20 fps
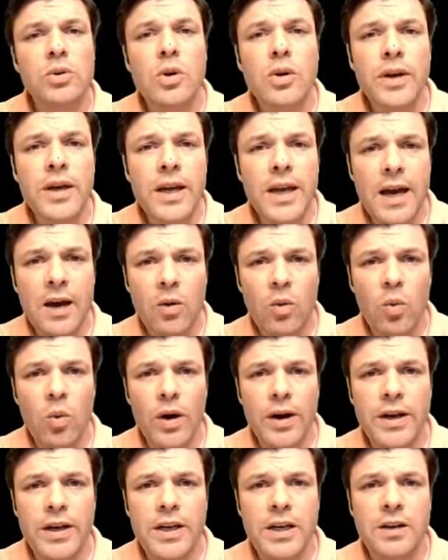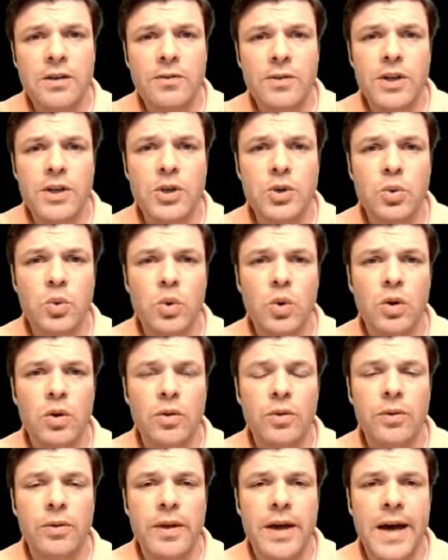You're looking at one
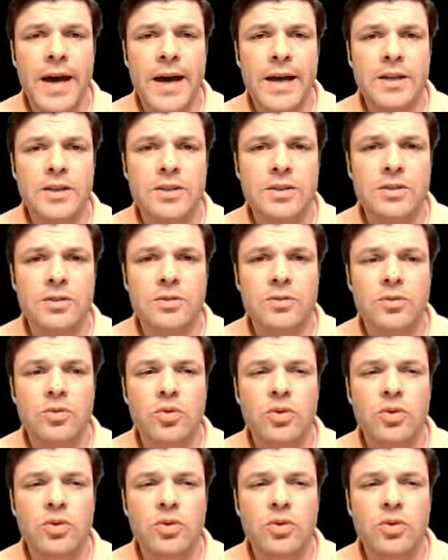individual that,